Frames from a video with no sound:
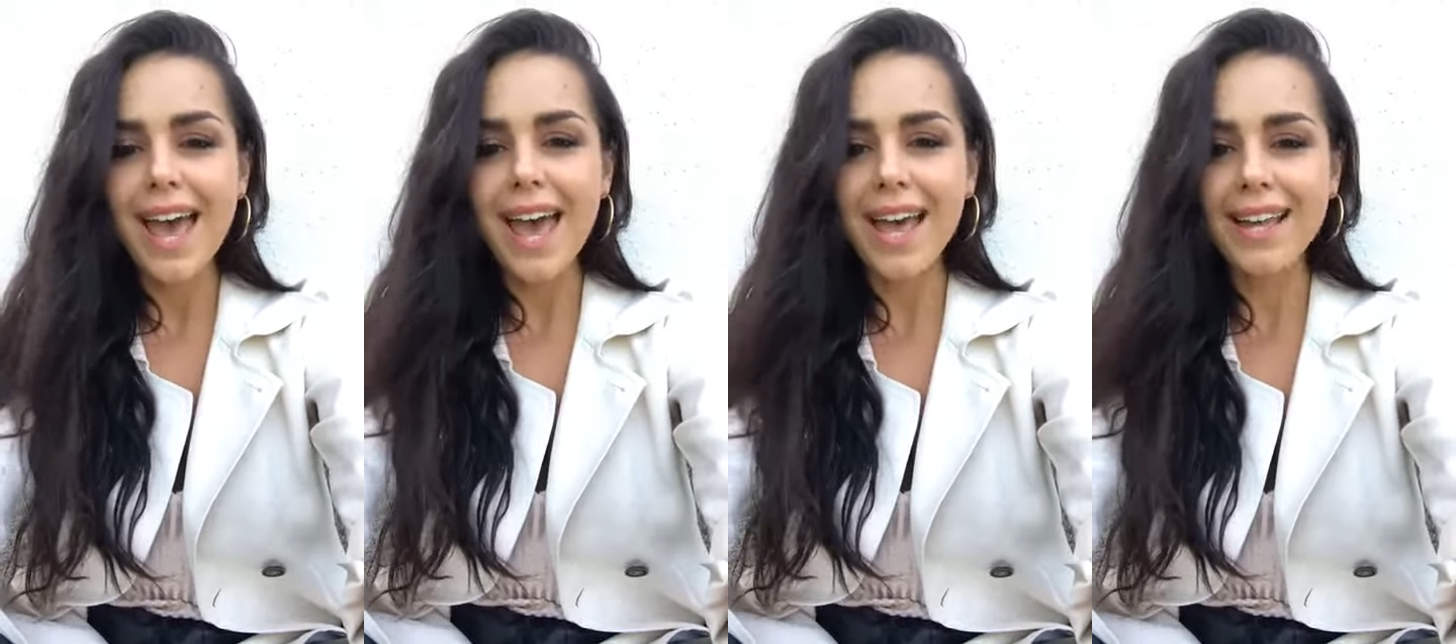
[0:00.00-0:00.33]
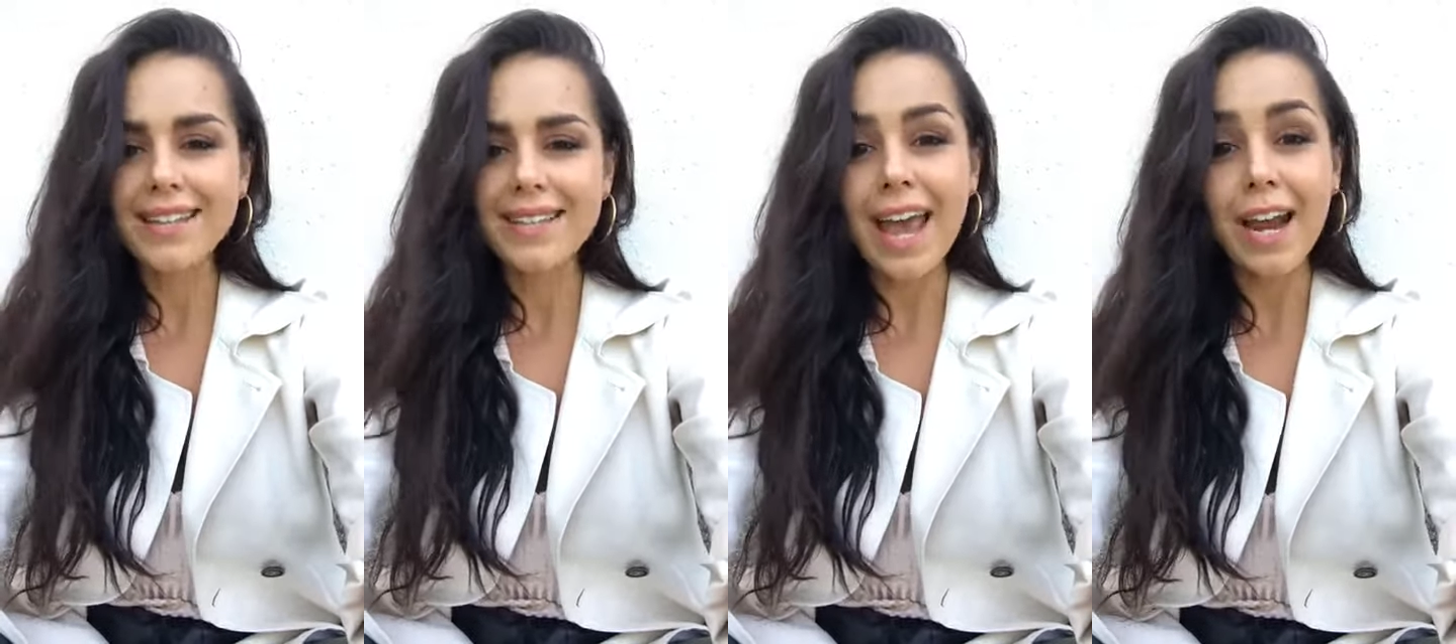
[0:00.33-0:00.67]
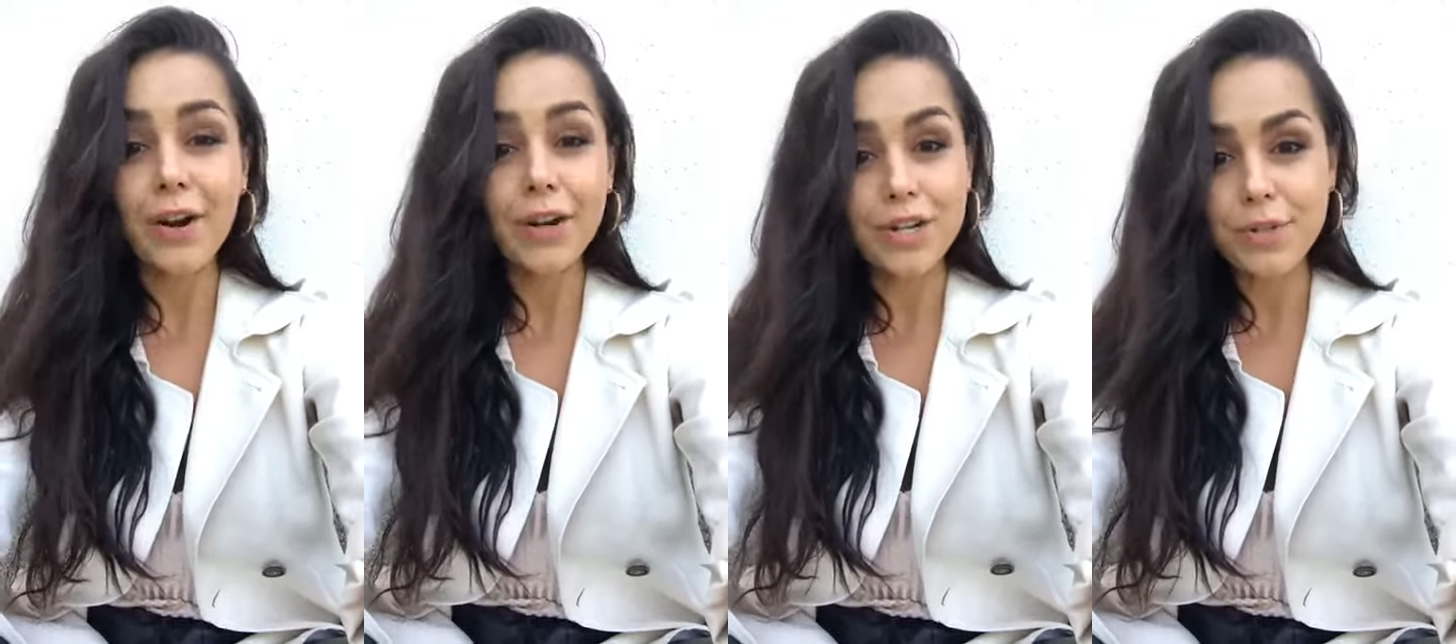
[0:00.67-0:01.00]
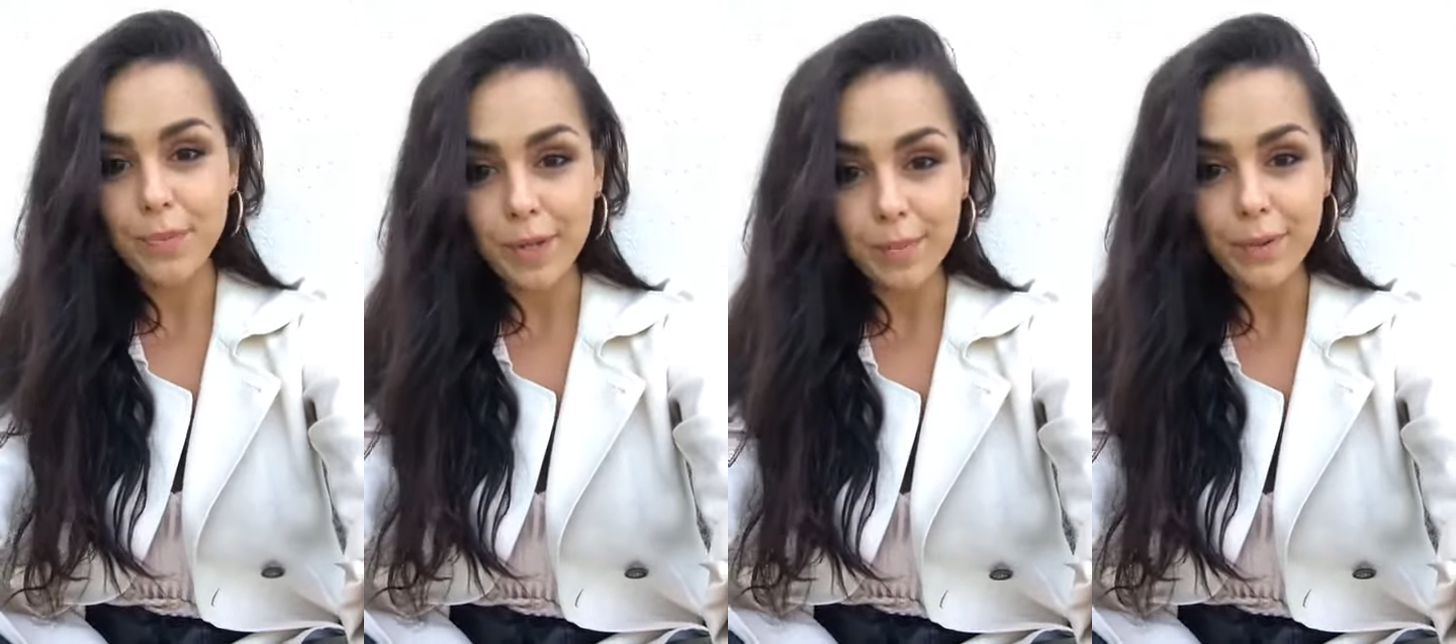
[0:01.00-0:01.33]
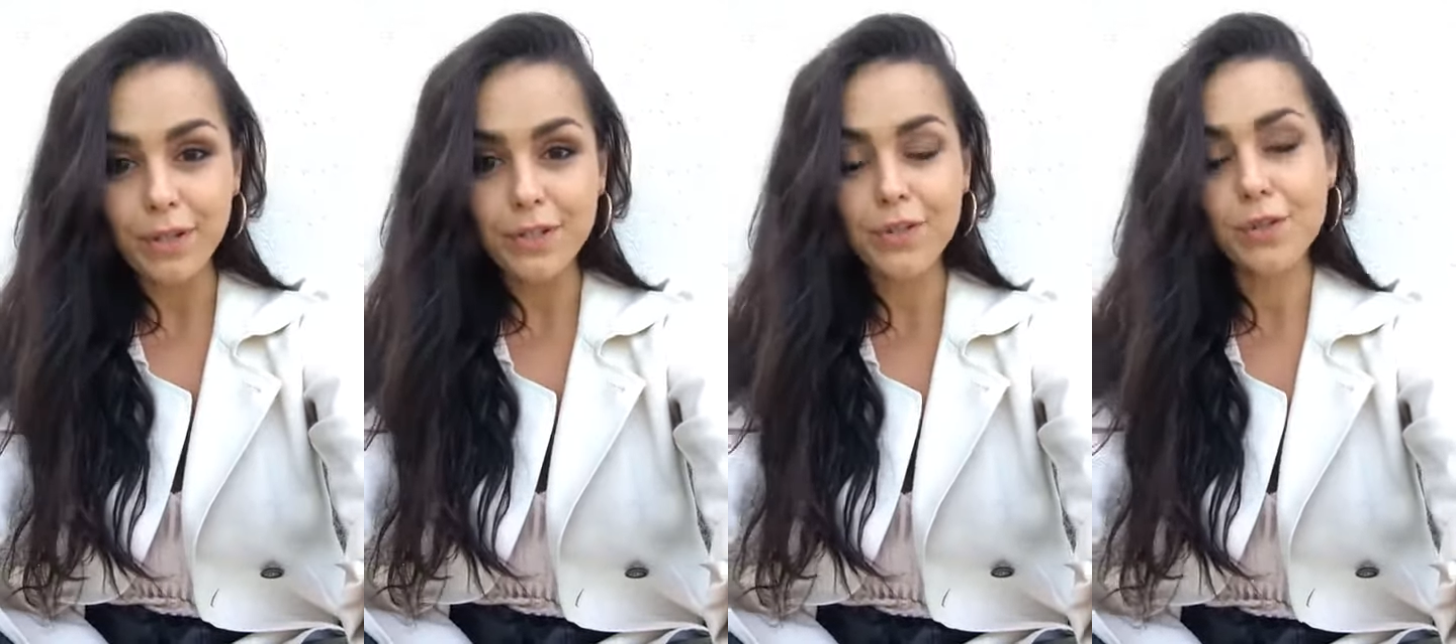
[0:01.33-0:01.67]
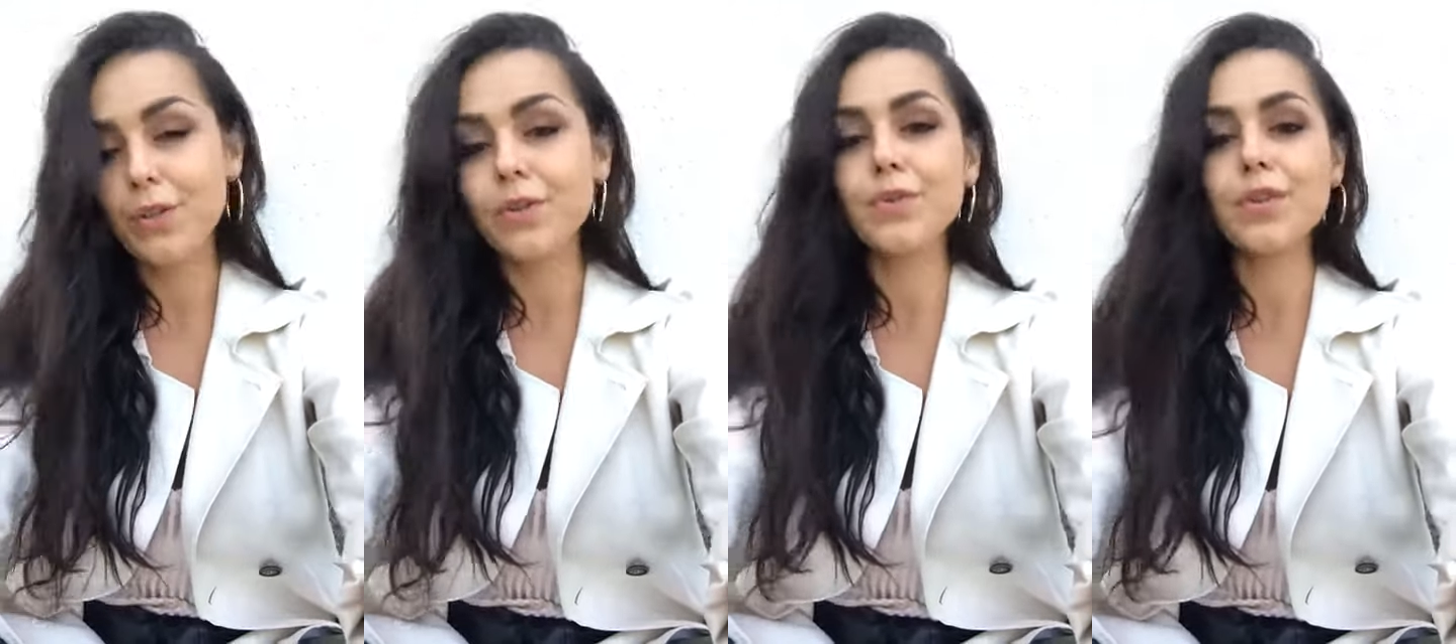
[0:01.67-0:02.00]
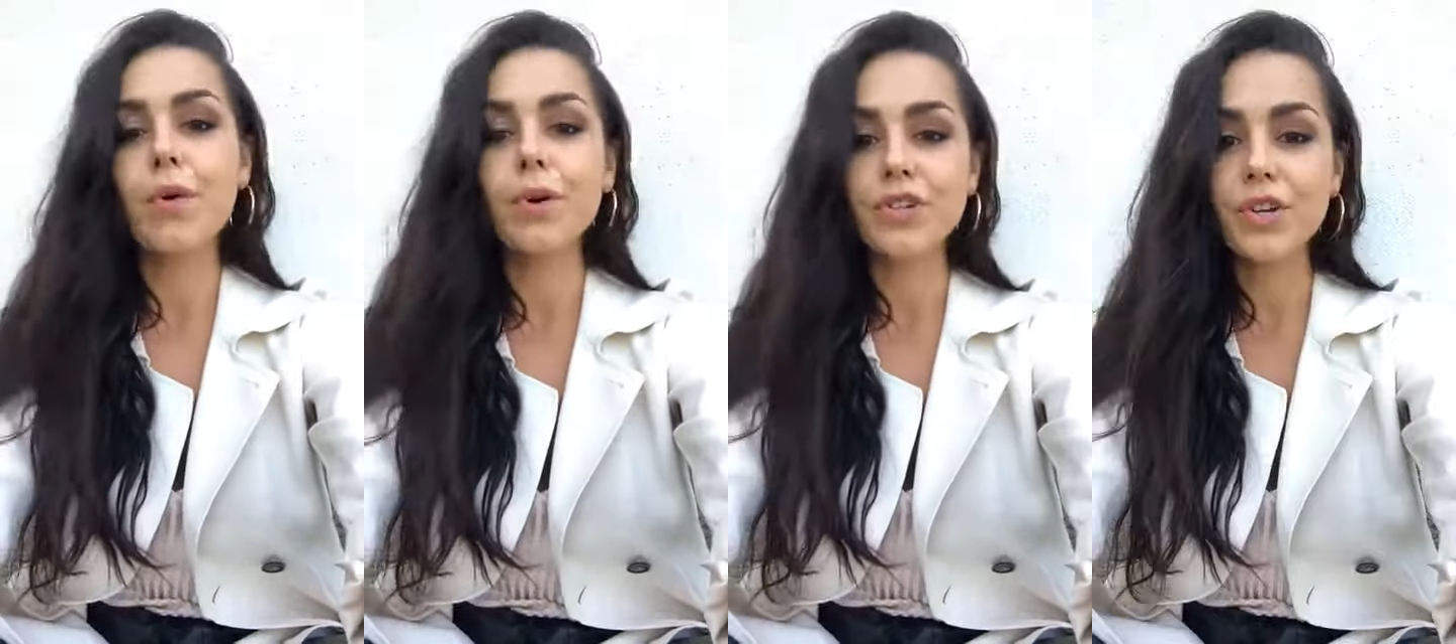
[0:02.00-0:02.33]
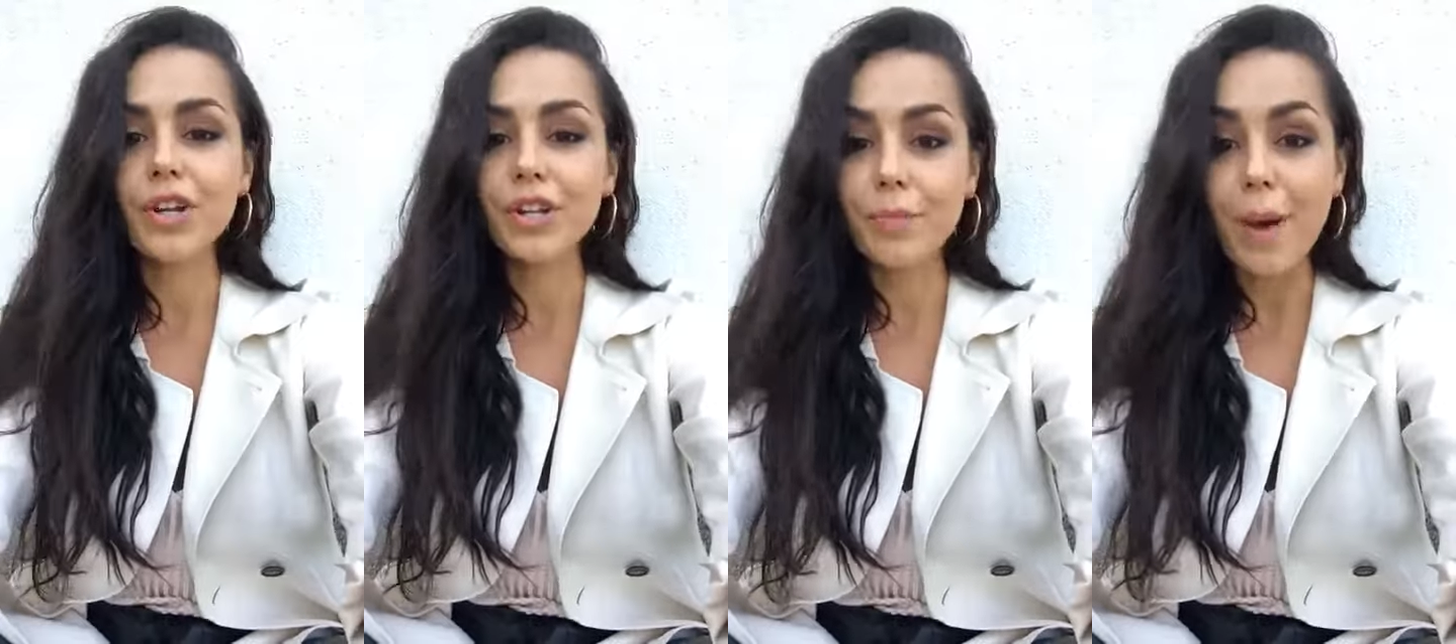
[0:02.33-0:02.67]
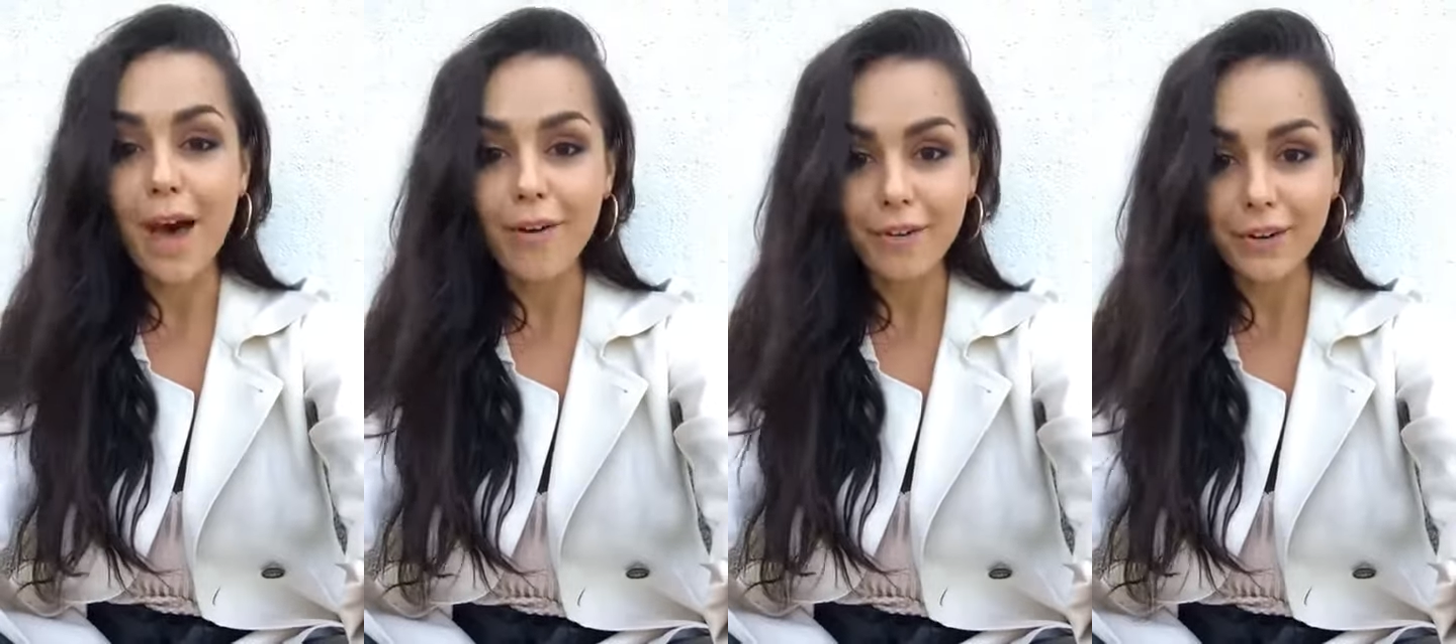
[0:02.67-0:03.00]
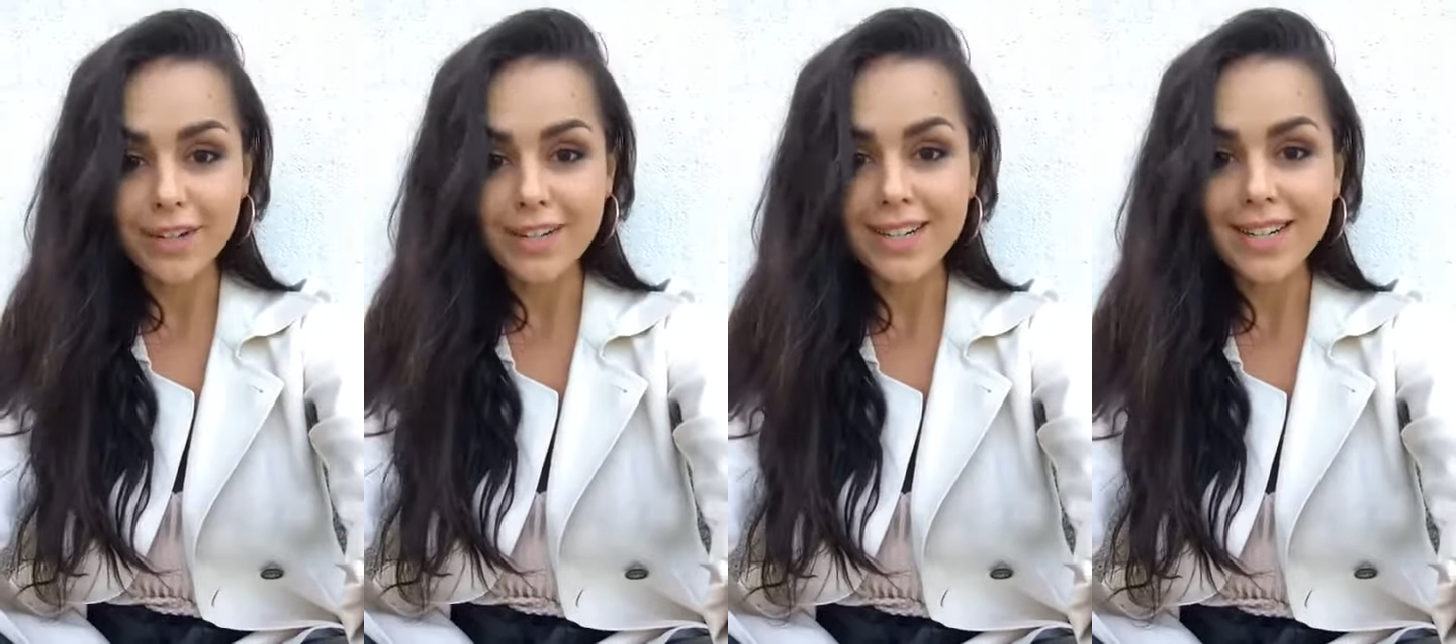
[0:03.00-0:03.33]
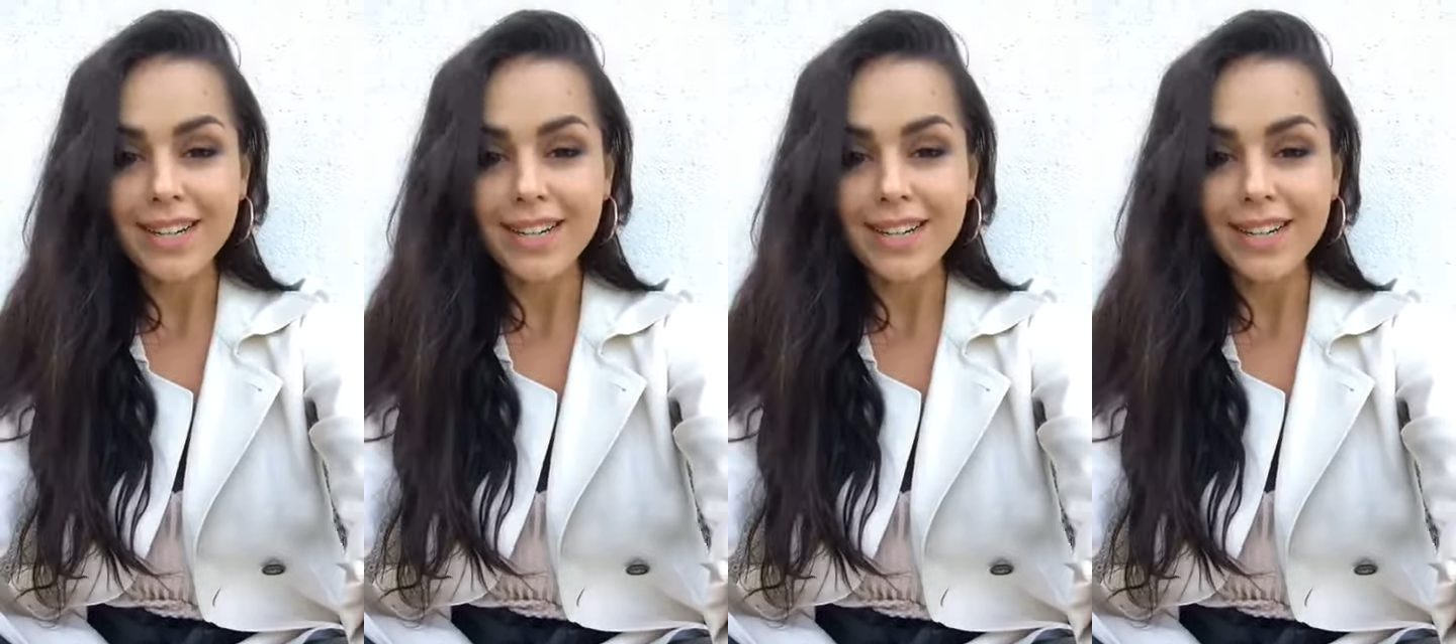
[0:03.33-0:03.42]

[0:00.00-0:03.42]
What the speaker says: and encourage people to use our joint power